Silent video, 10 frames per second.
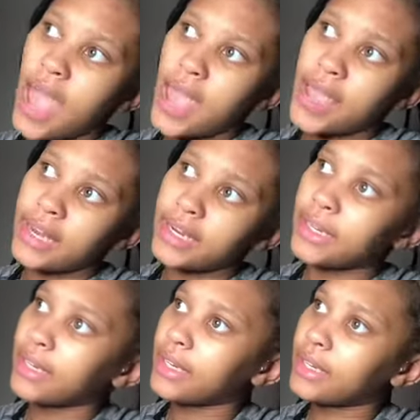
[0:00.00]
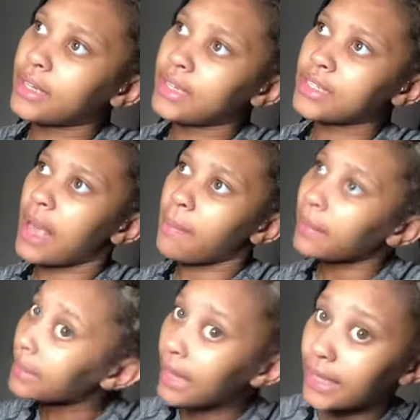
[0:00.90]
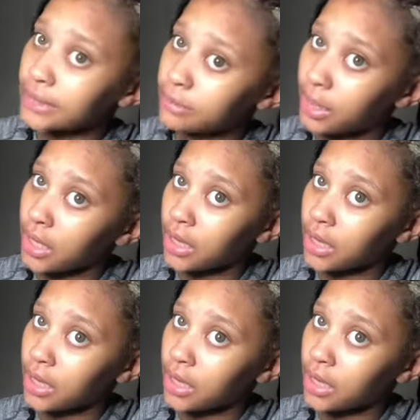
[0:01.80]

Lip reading: And this happened last month.